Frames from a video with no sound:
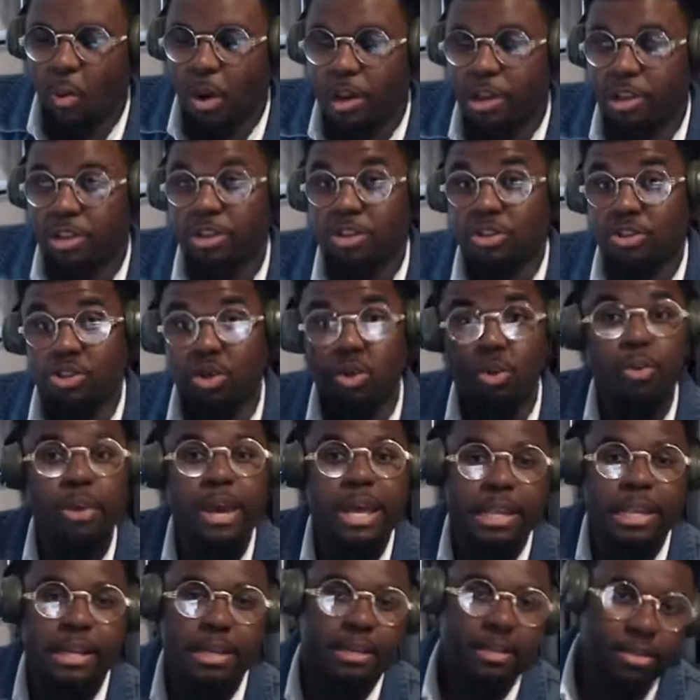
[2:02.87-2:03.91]
of the
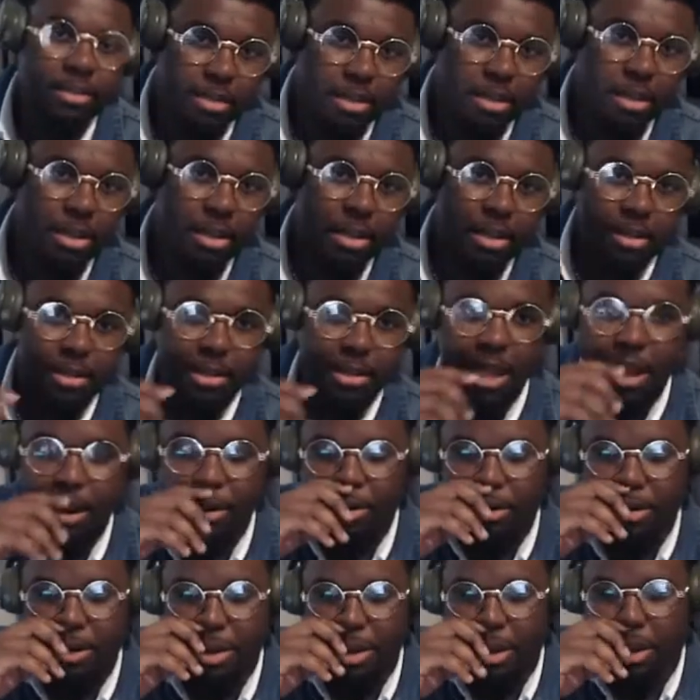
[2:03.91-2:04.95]
twins that
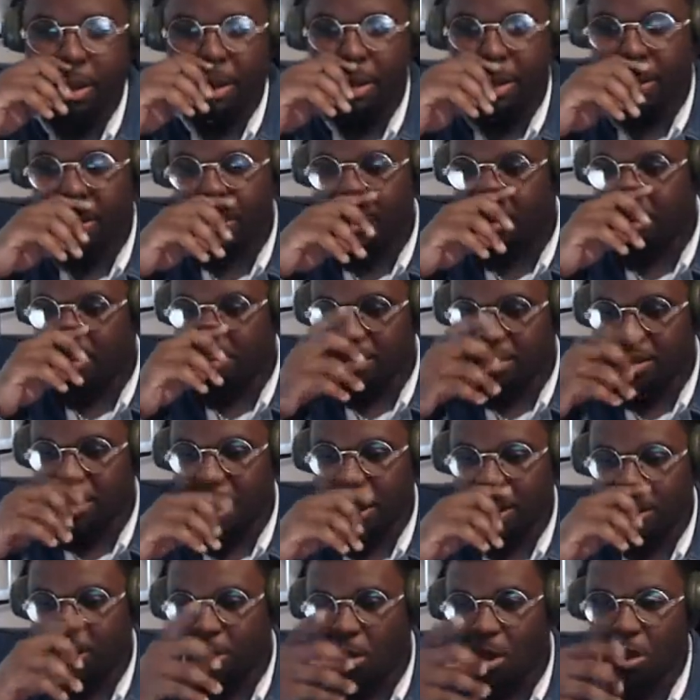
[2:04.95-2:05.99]
are uh, that
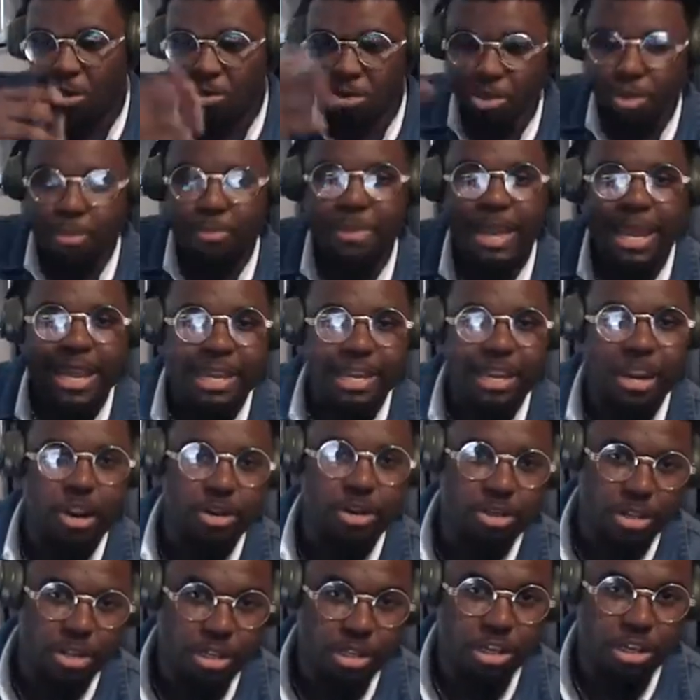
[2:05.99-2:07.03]
are also main
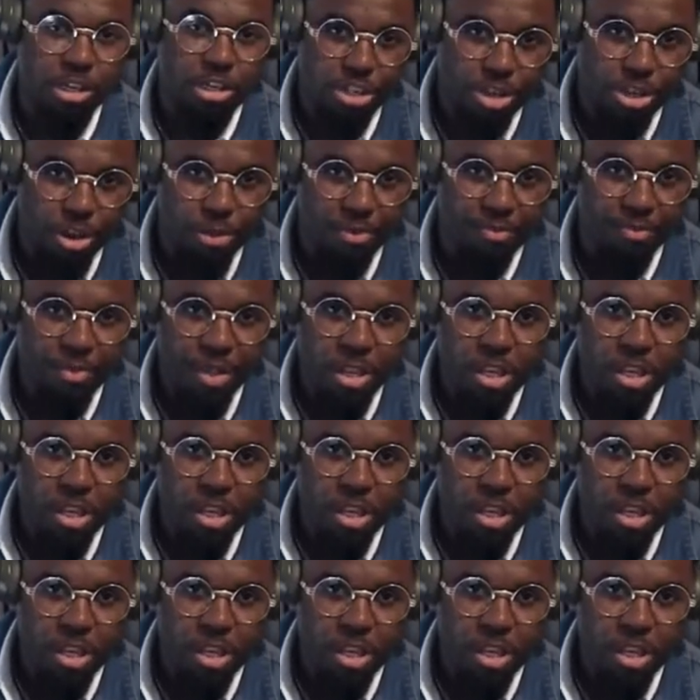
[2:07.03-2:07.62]
characters in the show.